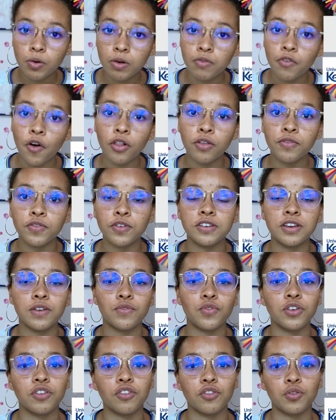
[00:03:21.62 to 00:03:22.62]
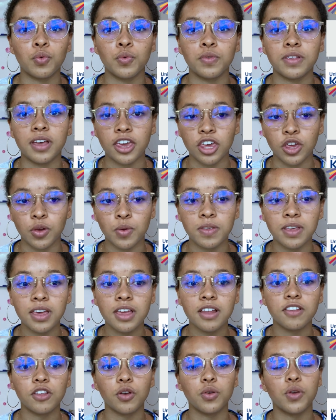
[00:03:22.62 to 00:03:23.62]
of all of the different schools that use
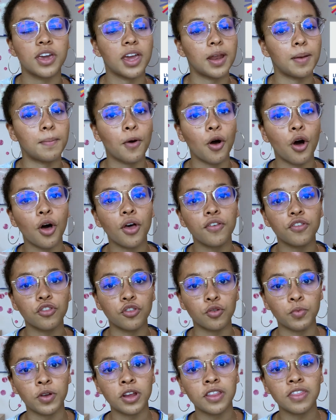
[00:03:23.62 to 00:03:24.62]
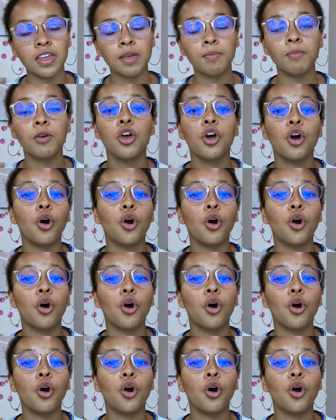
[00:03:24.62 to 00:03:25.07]
it so you can pause to read them,